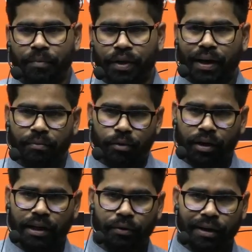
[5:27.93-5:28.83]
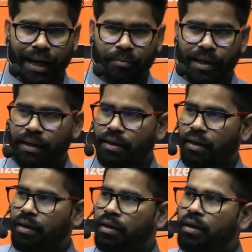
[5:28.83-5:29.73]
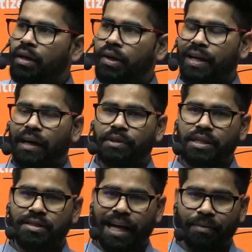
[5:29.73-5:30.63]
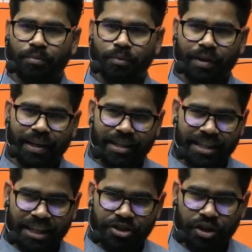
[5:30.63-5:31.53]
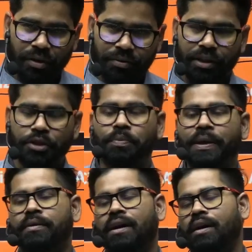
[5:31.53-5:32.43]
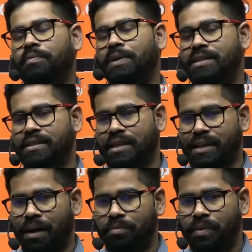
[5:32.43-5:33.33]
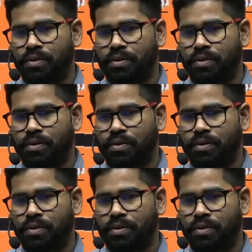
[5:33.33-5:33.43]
You have got now time. Like you have this time extension of the UPPCs exam.